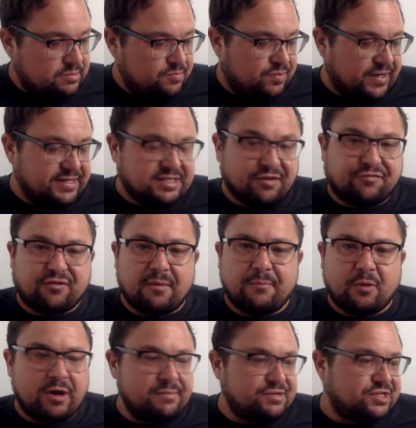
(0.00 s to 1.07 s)
plays up front
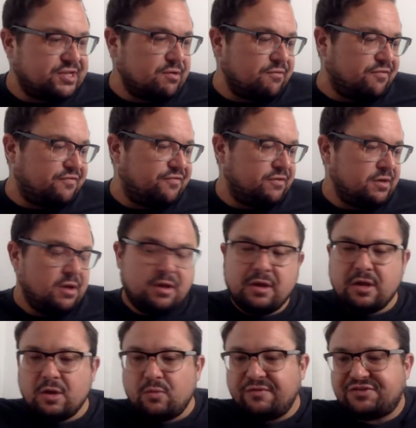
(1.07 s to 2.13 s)
by himself
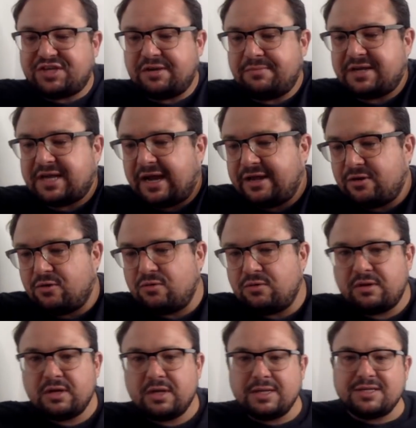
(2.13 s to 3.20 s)
with Tim
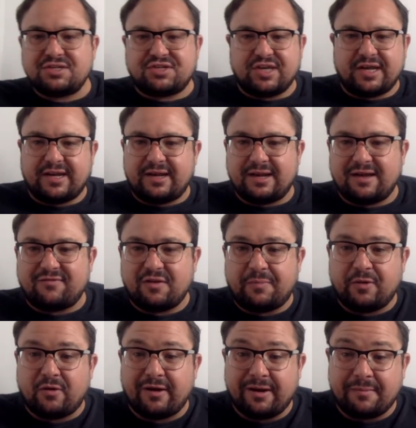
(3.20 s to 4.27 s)
Cahill sitting in lovely
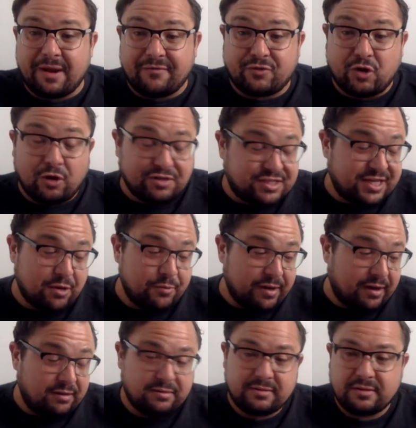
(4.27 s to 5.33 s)
behind him. And I've got to tell you,